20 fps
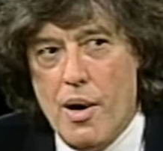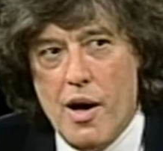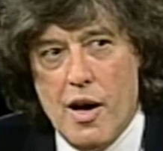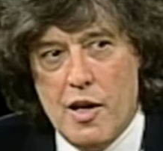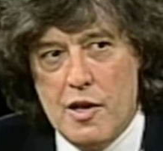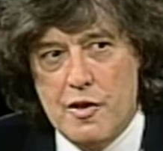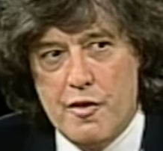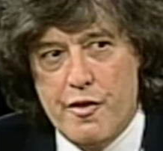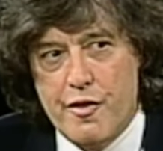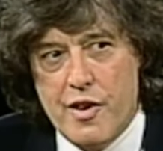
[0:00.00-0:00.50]

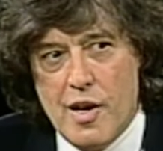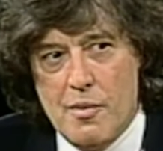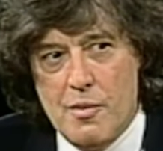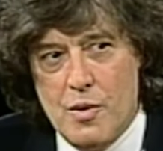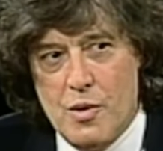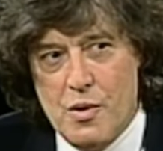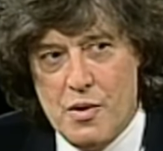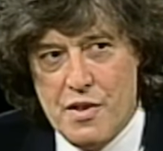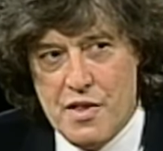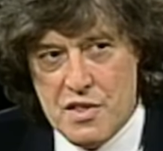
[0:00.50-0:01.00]
apart from
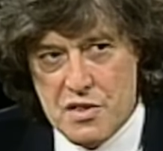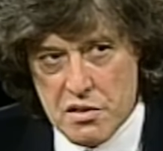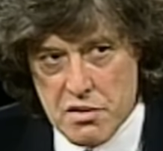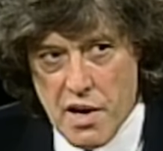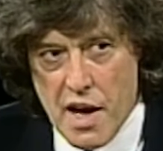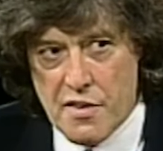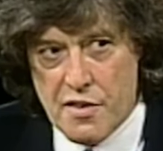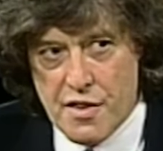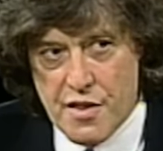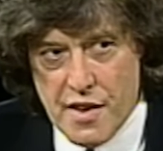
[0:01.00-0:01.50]
all these
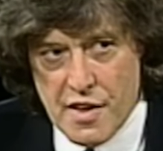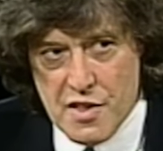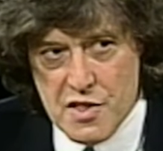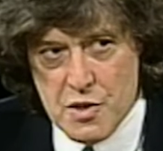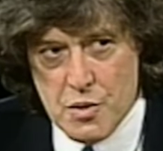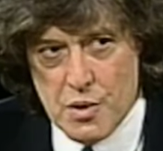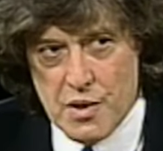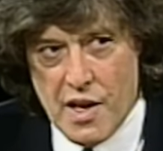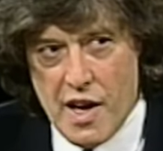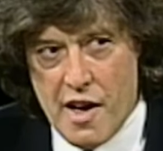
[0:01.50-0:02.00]
grand
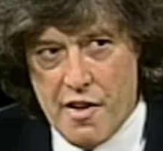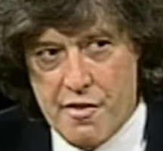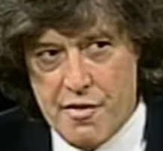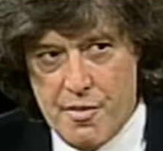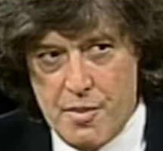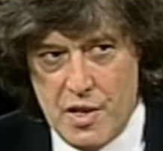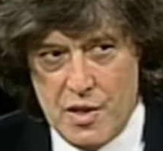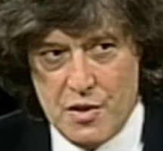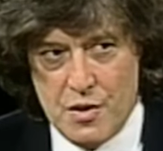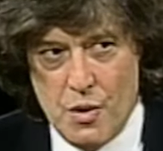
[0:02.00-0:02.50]
things you and I
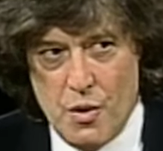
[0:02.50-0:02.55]
have been